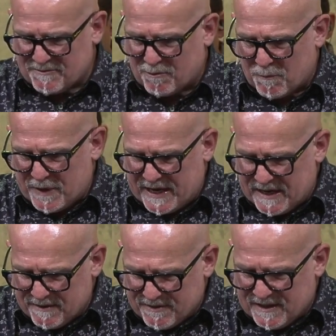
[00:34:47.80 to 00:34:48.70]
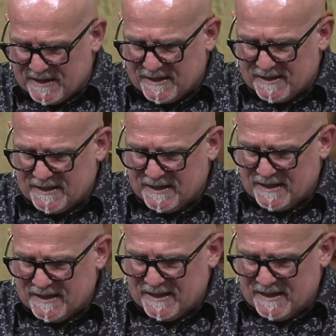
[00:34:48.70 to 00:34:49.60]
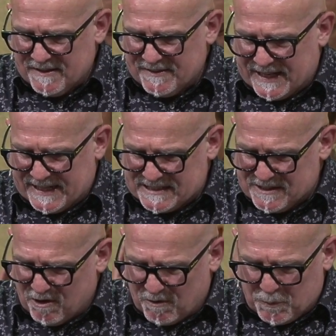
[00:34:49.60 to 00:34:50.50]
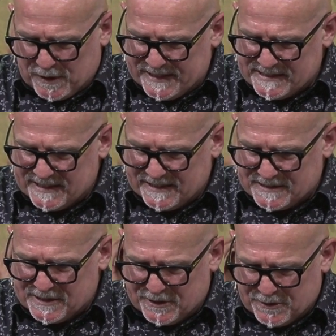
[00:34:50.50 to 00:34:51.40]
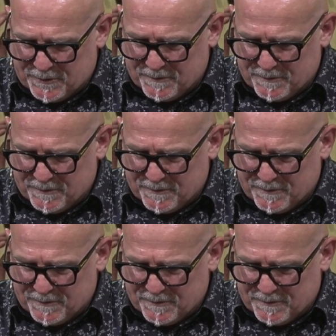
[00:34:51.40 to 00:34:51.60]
from anything that is not pleasing to you.